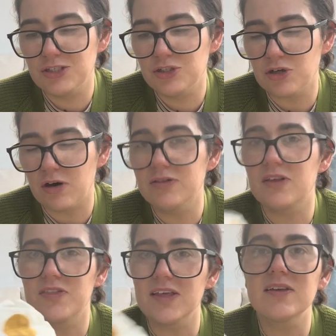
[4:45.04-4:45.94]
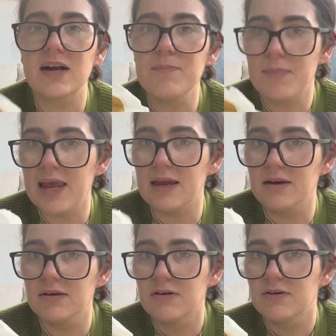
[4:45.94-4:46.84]
the thing that I
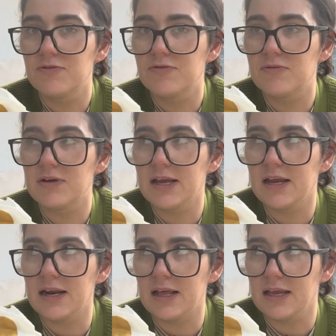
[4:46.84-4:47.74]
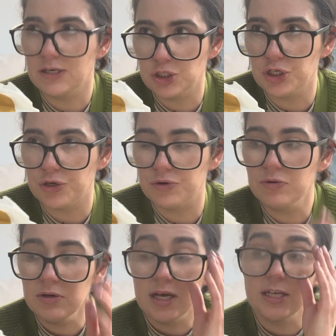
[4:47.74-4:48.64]
made it
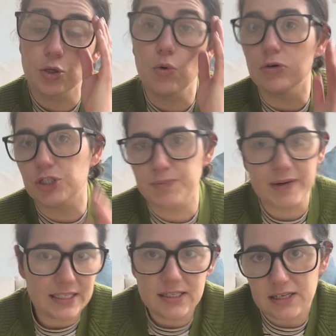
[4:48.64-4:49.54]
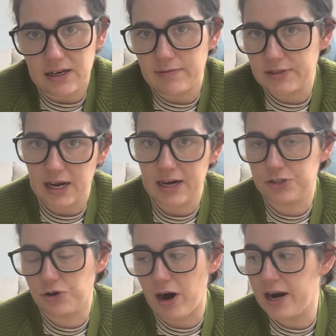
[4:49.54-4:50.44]
into is gorgeous. My sister loves it and it's
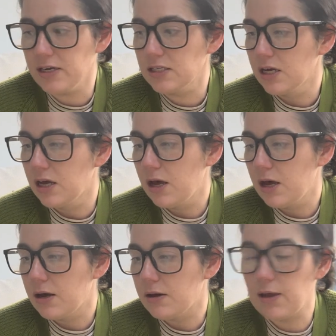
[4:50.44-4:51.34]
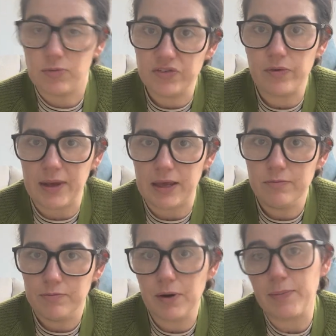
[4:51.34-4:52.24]
great. It was for me,
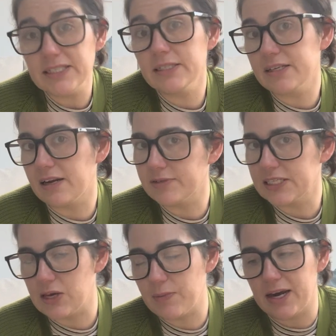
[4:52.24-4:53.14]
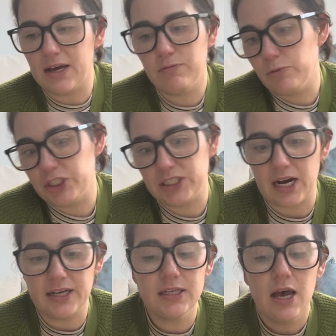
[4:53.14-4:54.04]
but my sister loves seeing me in it, which is
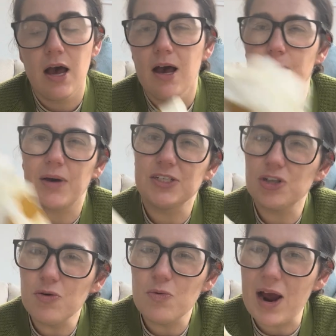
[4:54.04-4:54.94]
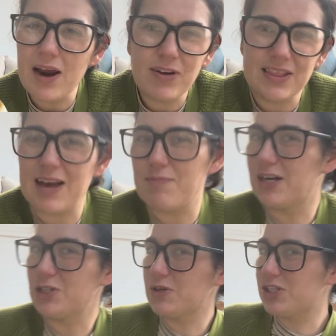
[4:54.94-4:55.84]
nice. But I don't wear it that
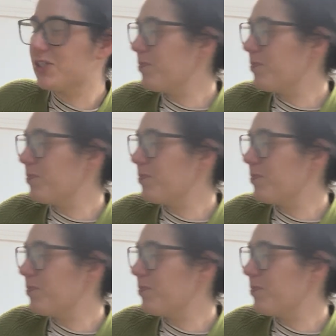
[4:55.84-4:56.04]
much, which is a